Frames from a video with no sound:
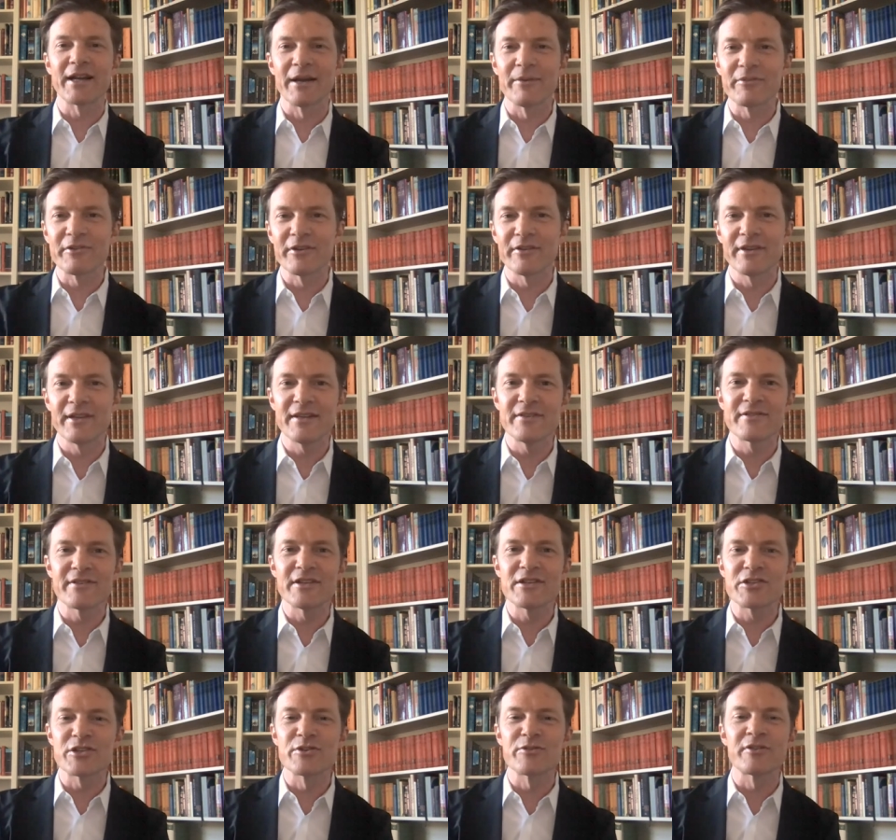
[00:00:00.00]
it comes to these
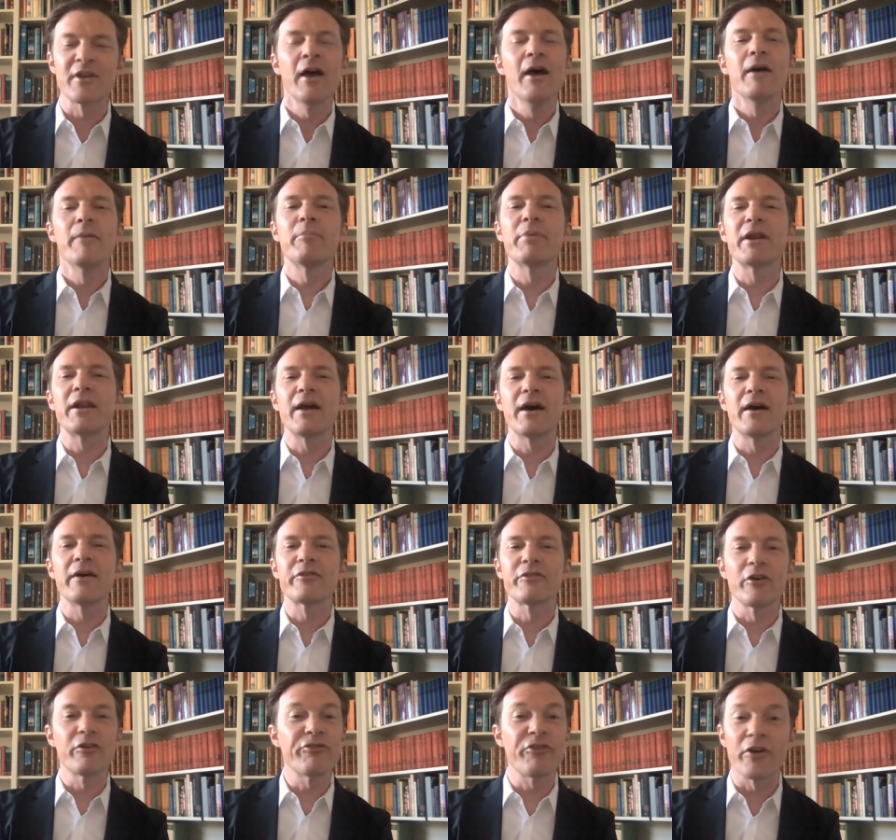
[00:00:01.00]
issues, but
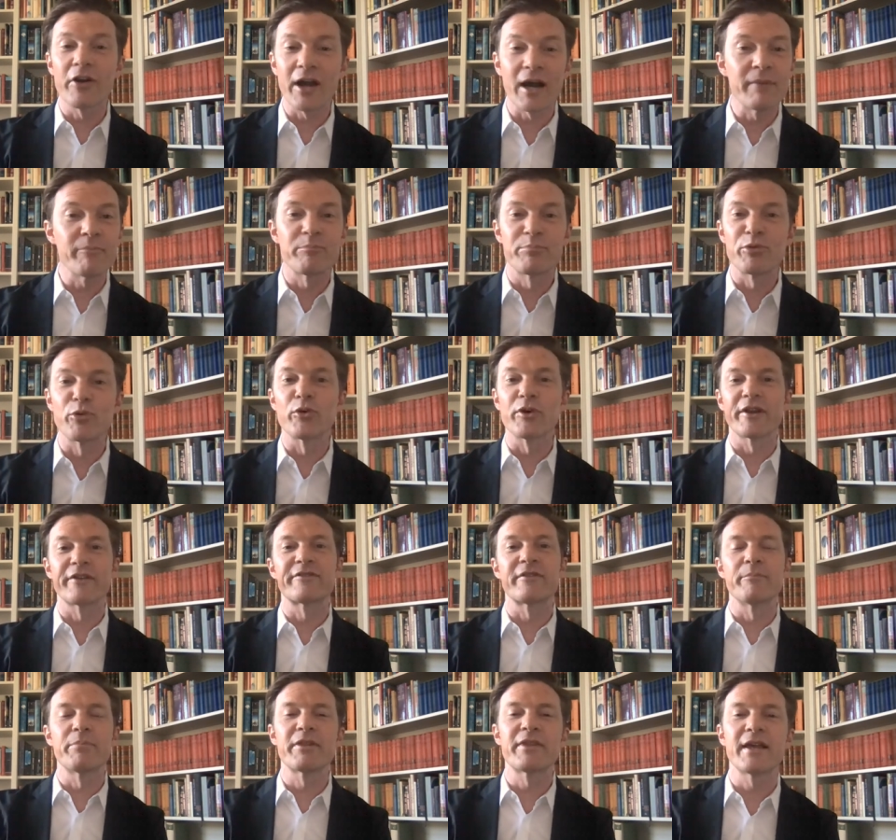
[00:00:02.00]
so far I'm broadly
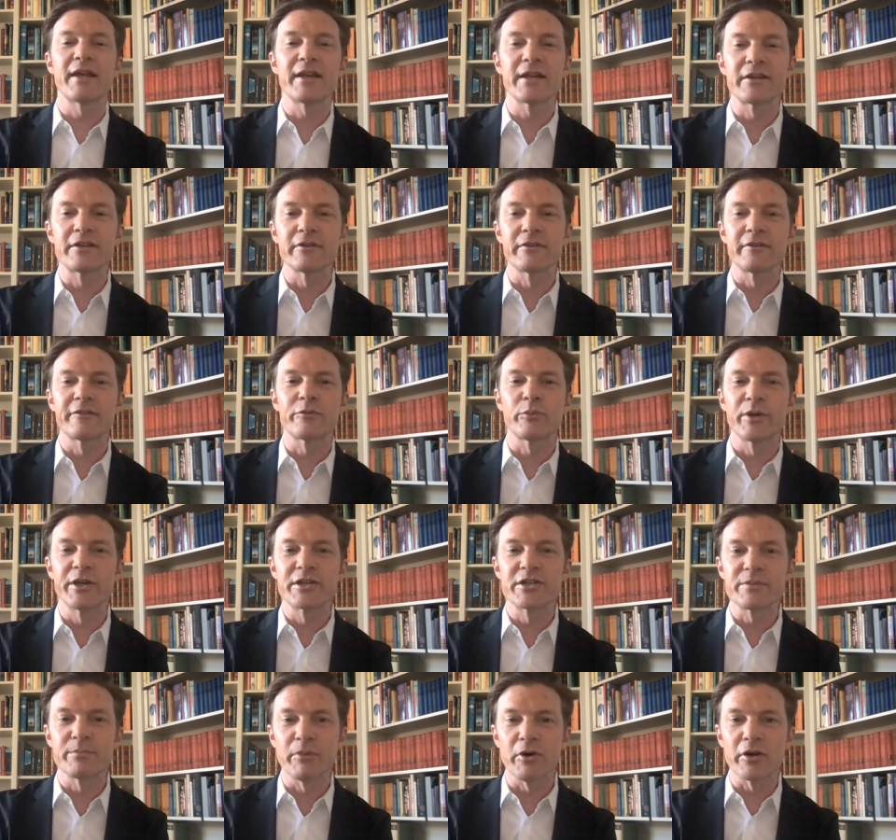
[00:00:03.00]
sympathetic to the
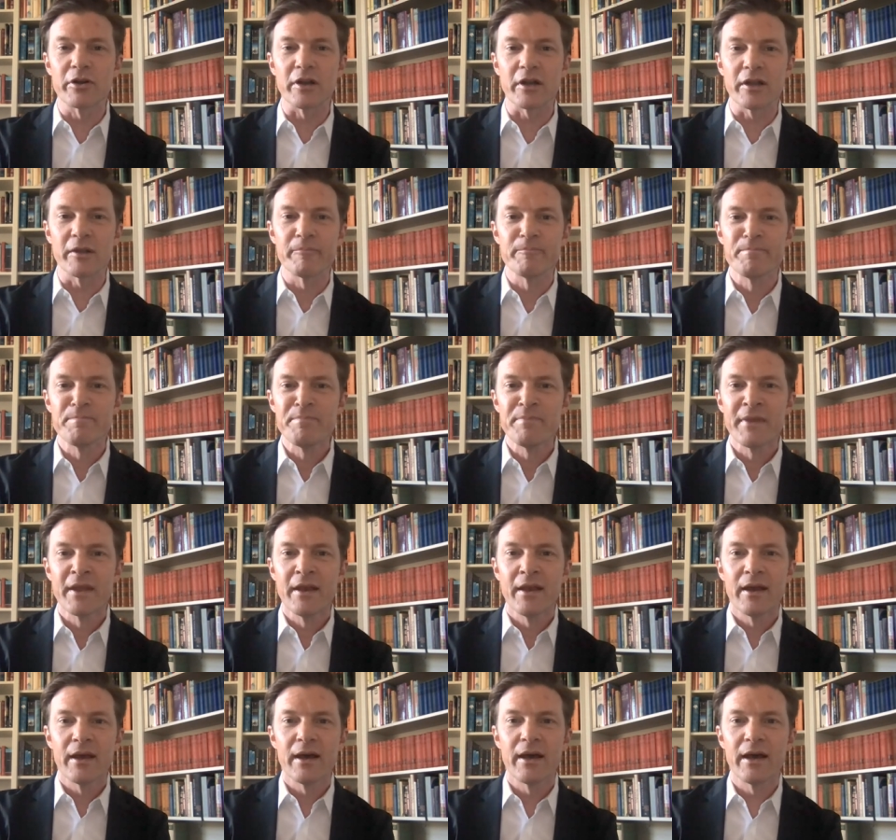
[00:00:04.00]
Swedish model.
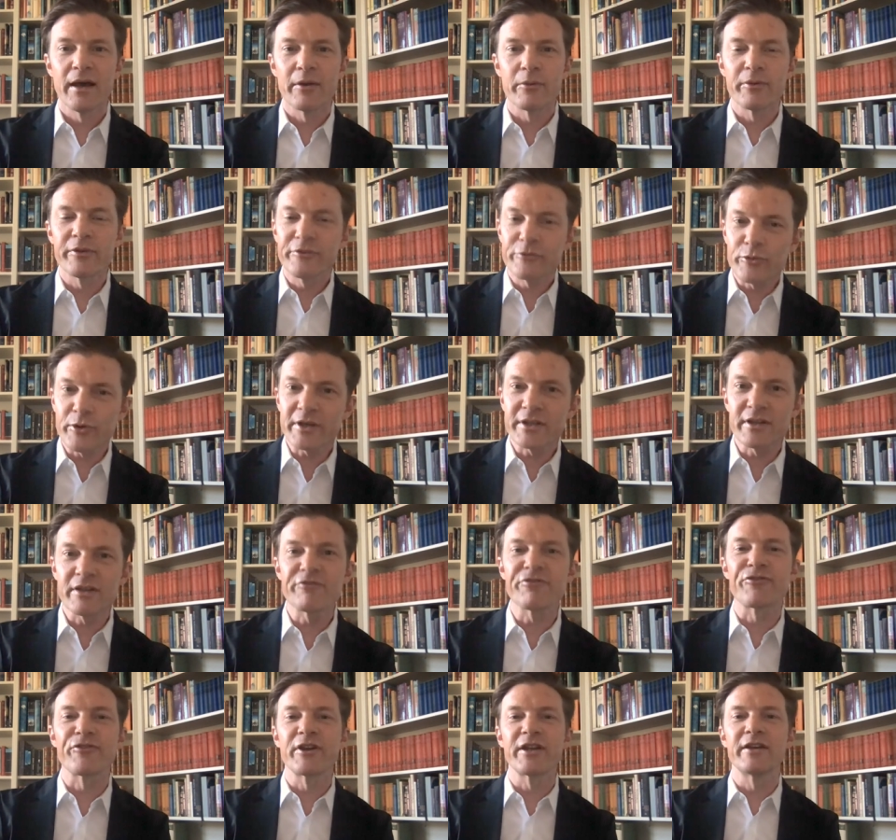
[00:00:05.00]
Uh,
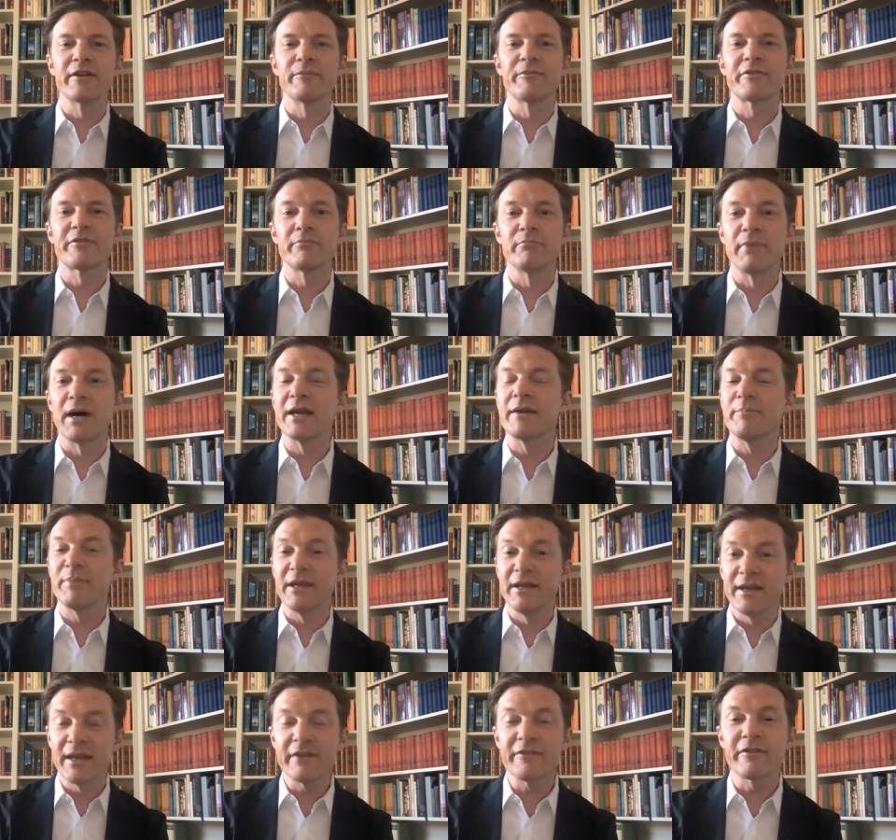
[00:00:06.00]
restricting freedoms might
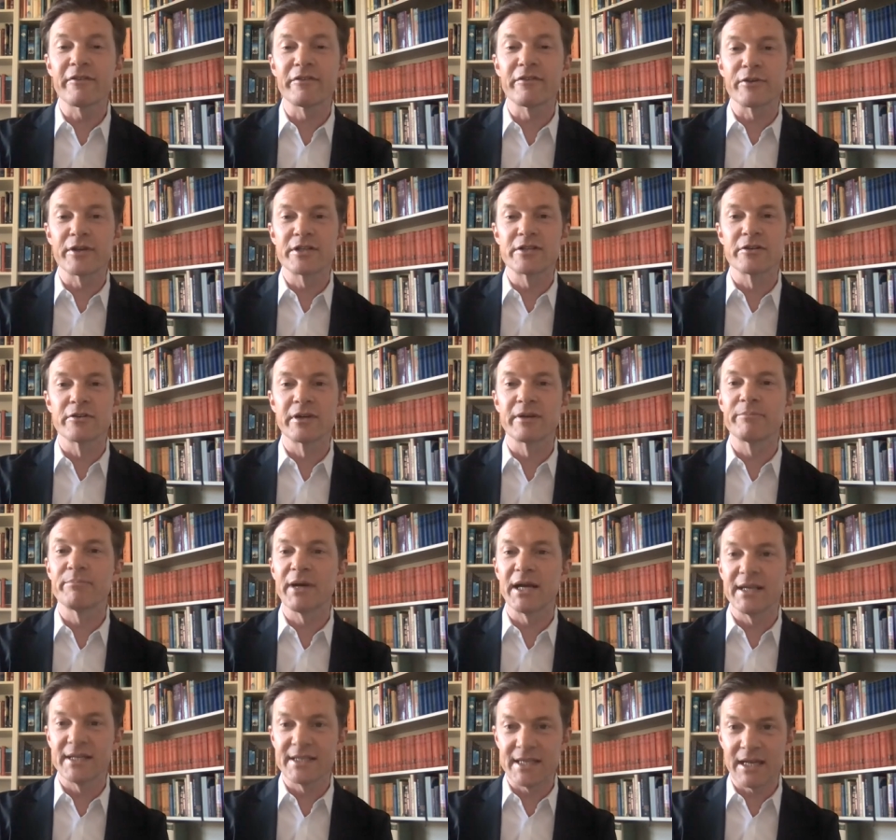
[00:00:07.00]
be necessary during
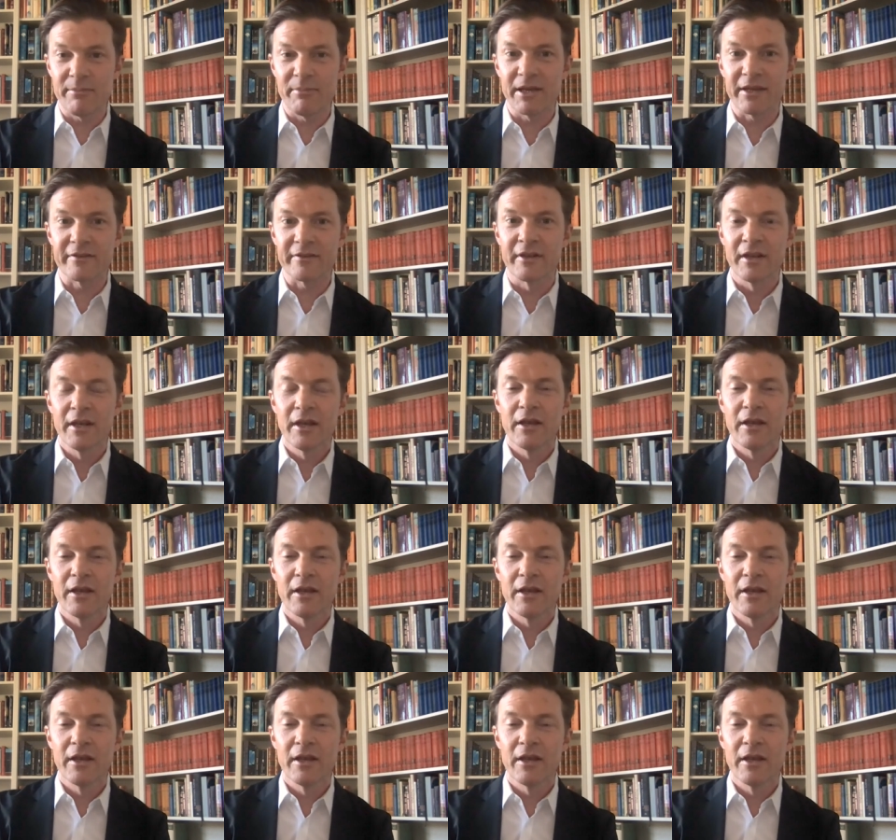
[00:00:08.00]
pandemics,